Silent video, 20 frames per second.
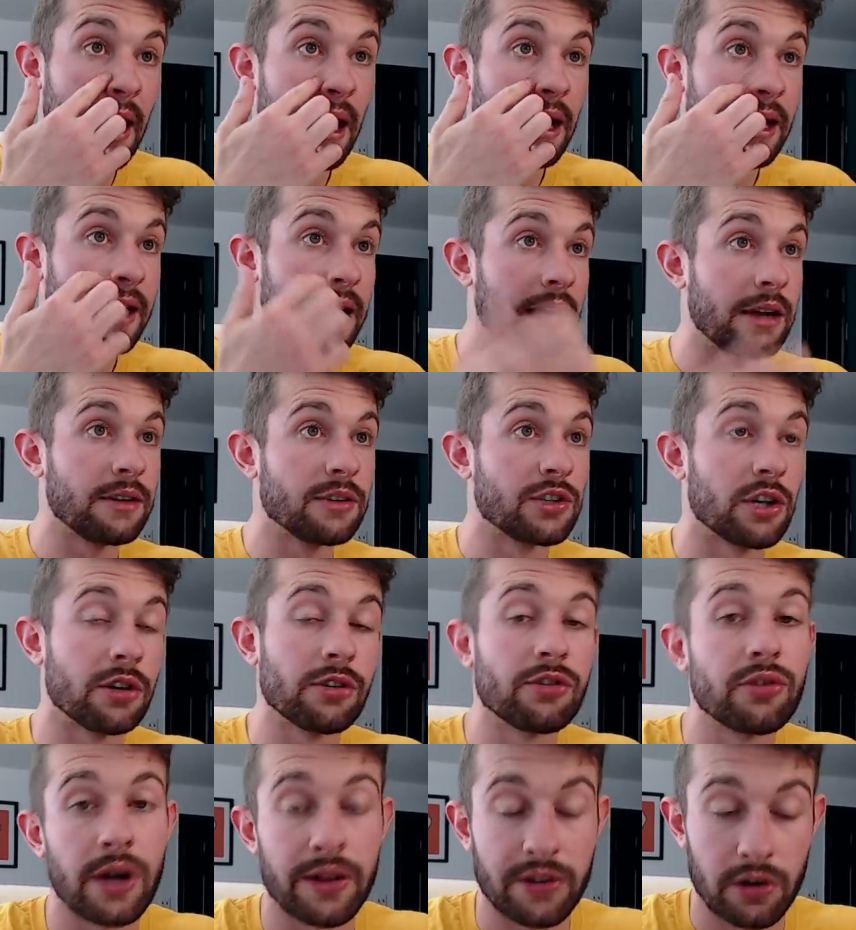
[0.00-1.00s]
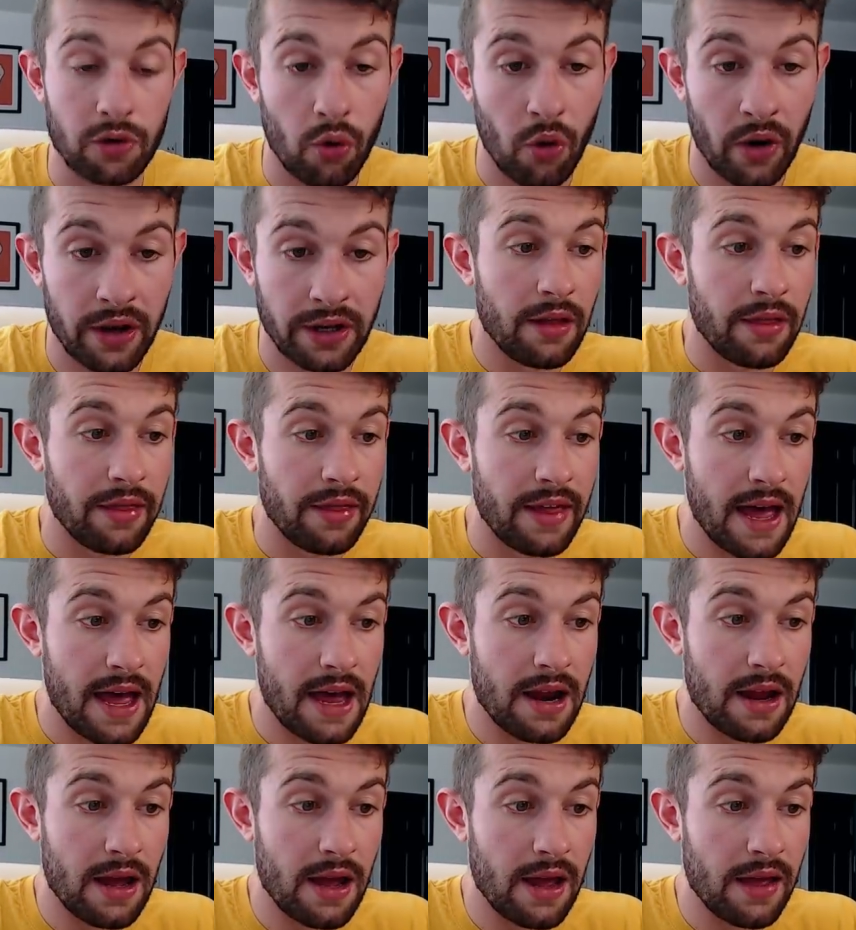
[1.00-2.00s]
He had surgery on the groin.
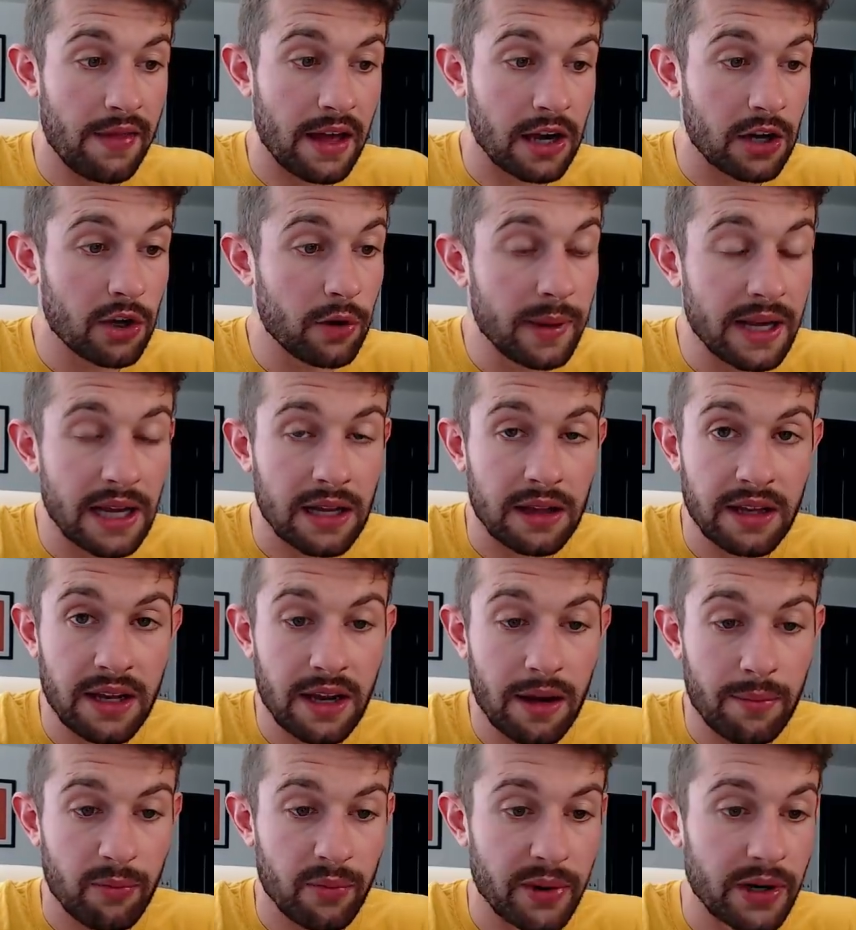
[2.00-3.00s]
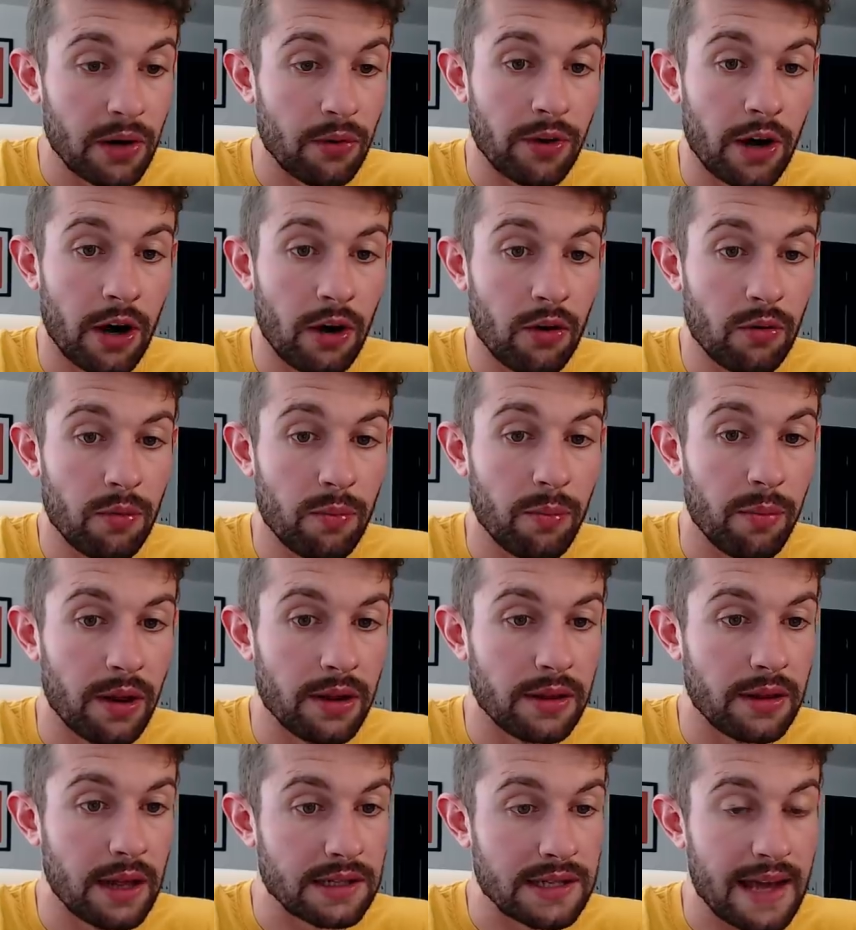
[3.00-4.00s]
That could be a cleanup. We don't know,
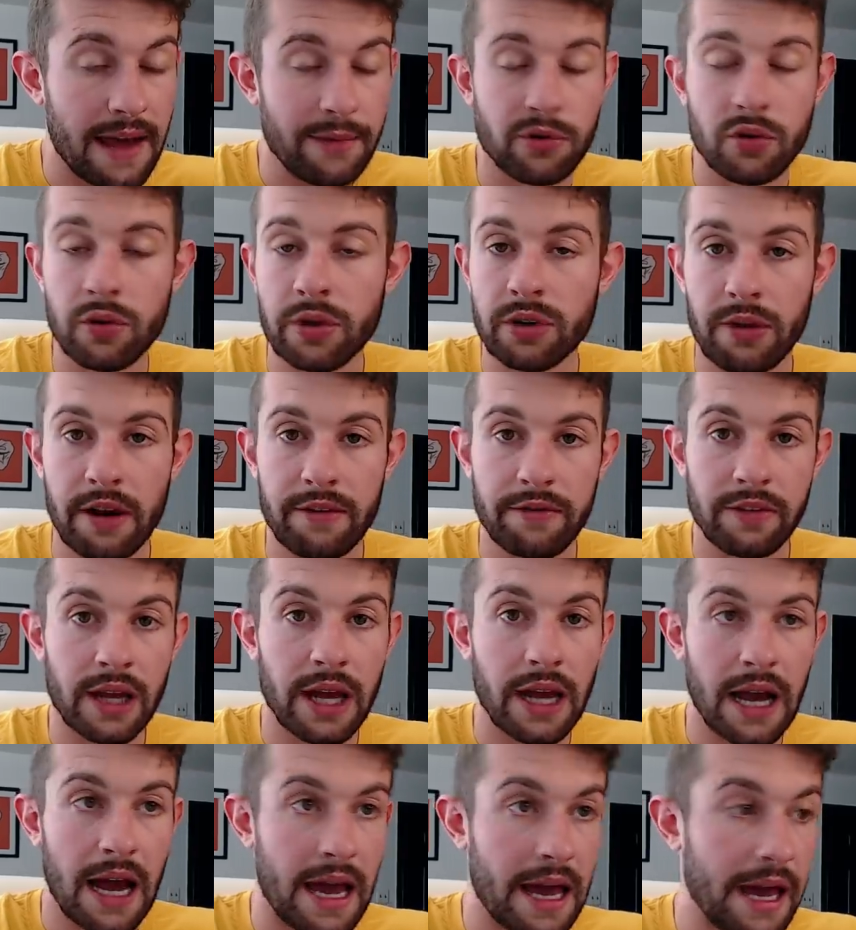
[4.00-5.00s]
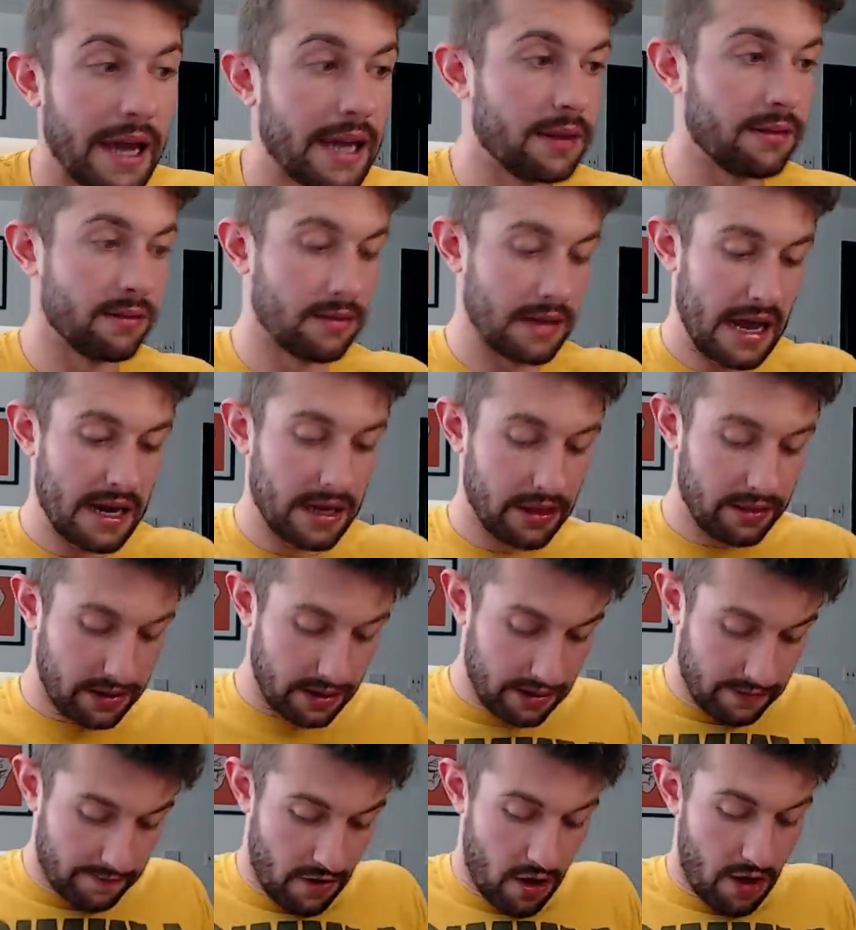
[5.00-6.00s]
but that's absolutely a red flag. I hate
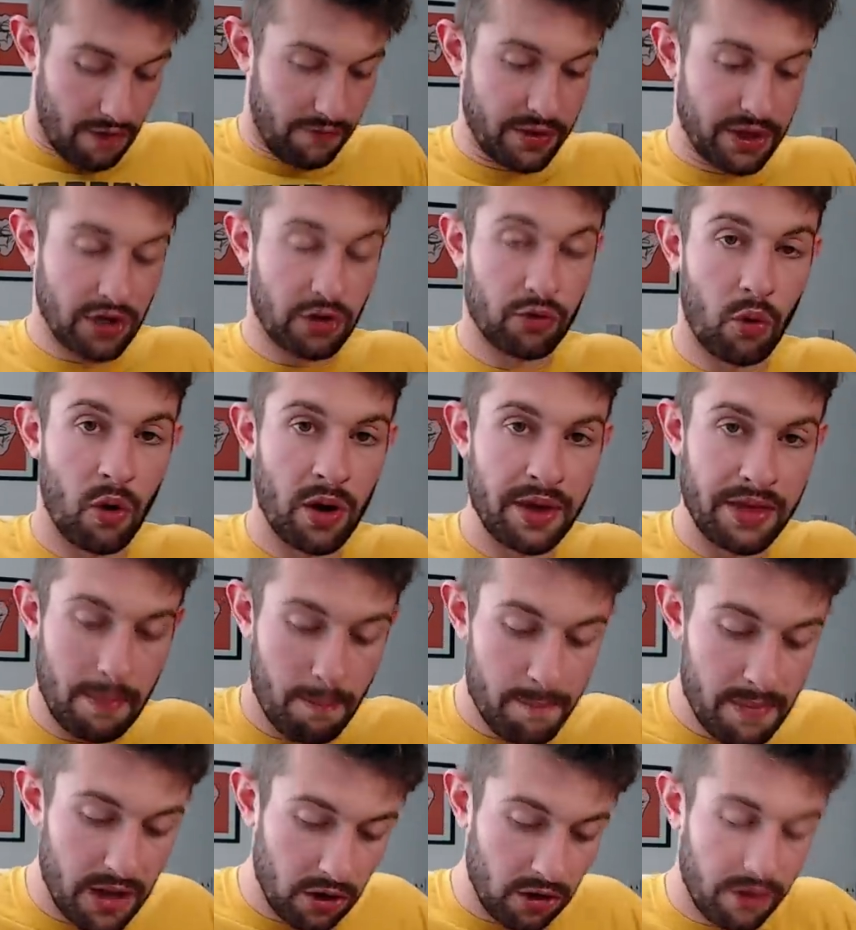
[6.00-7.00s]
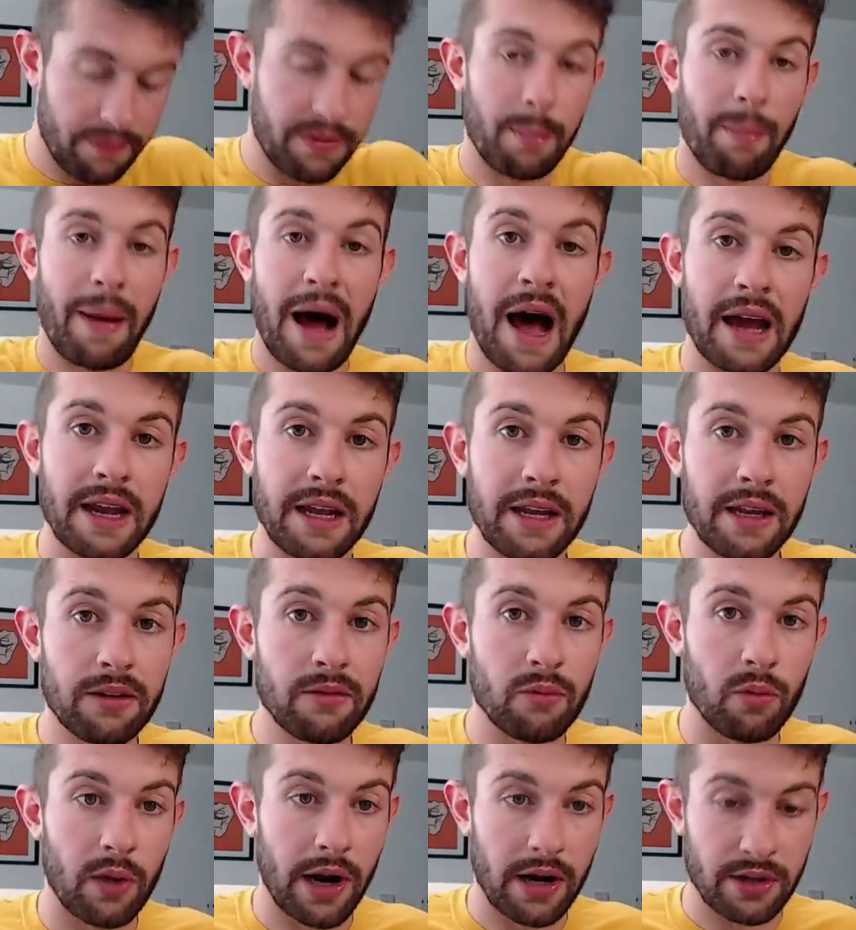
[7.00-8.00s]
anything involved with the groin, the middle of the body,
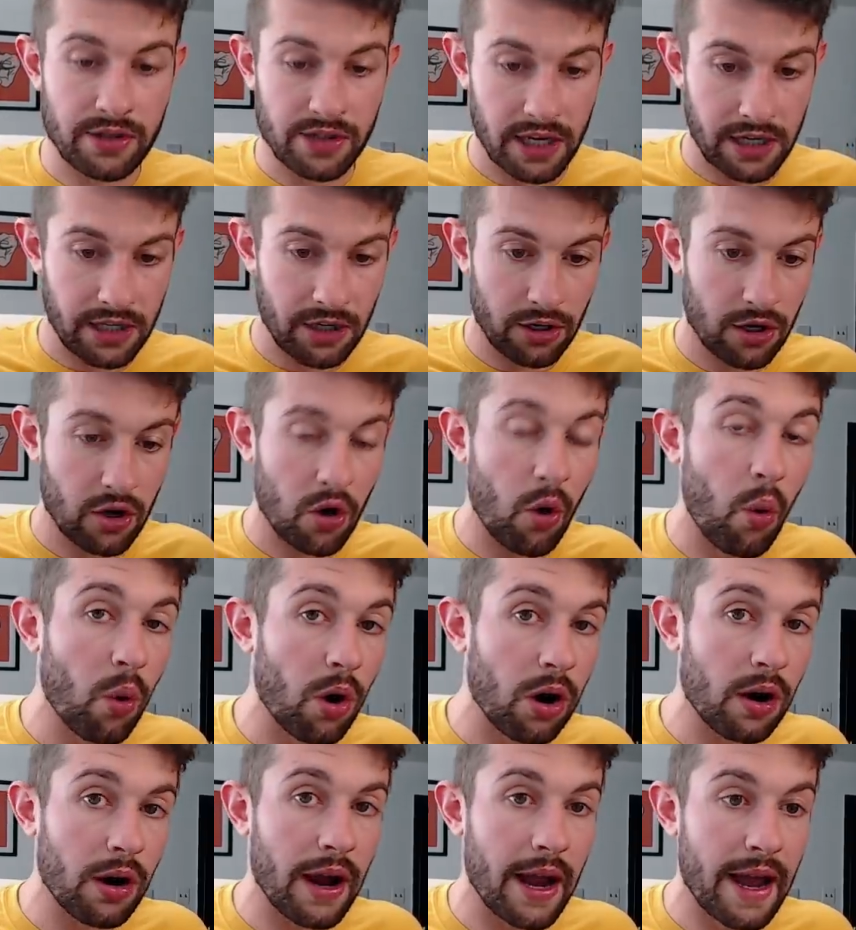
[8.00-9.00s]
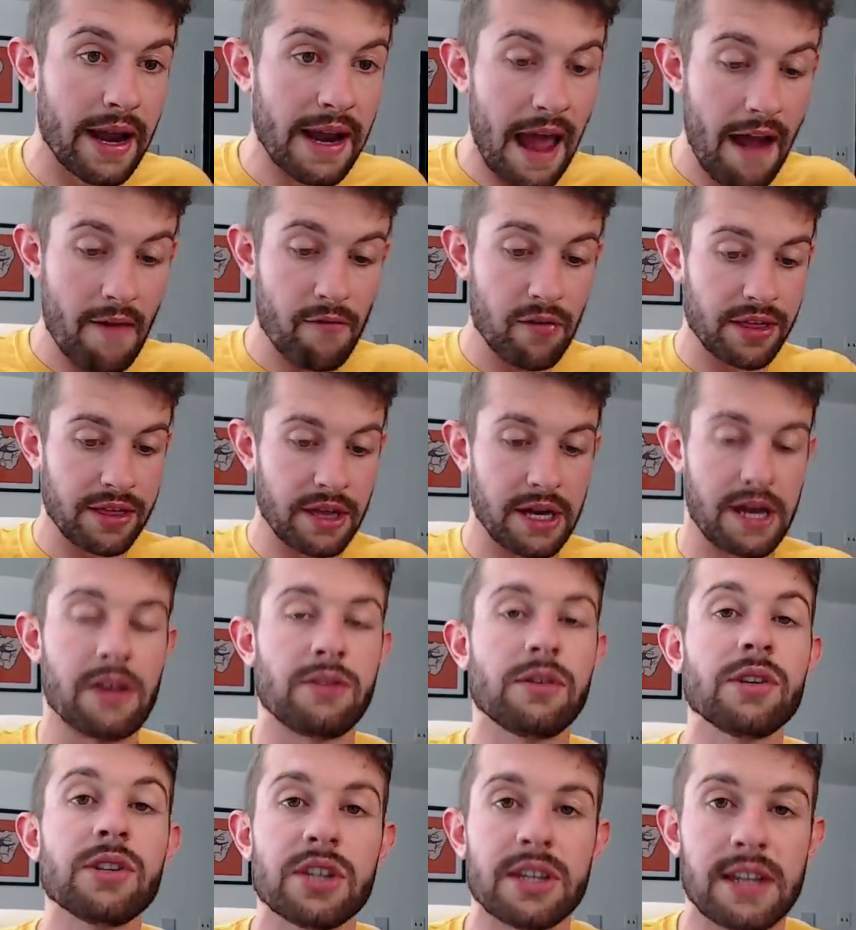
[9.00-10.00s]
where it's like your core and everything
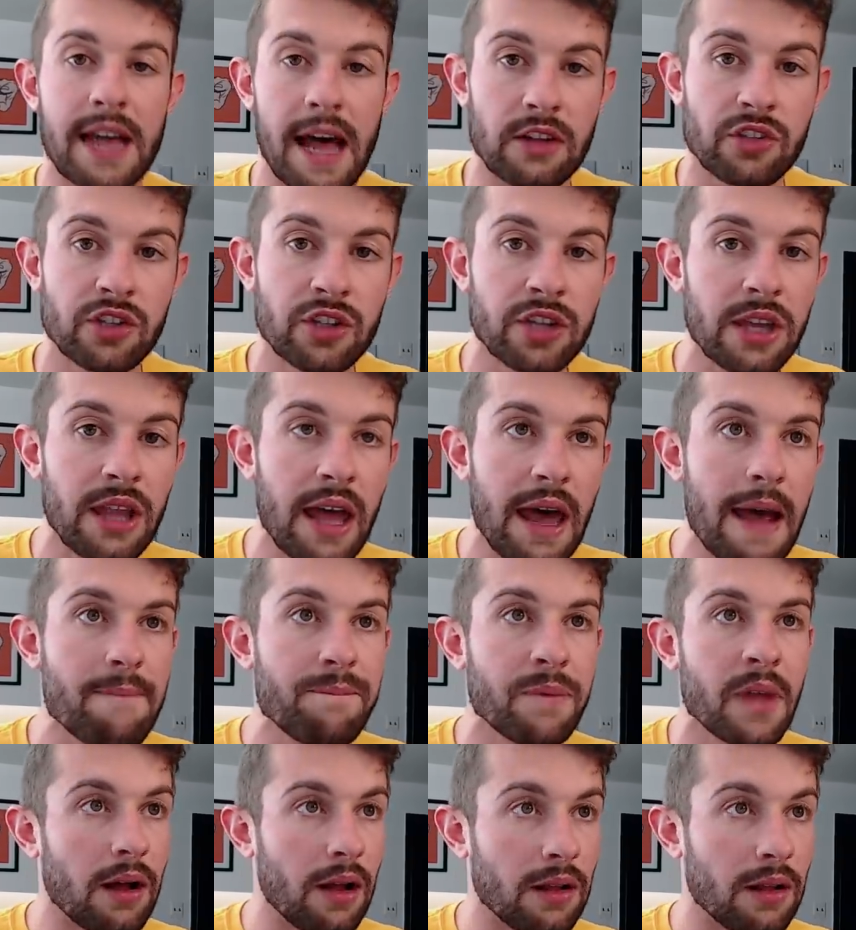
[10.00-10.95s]
else is attached to that.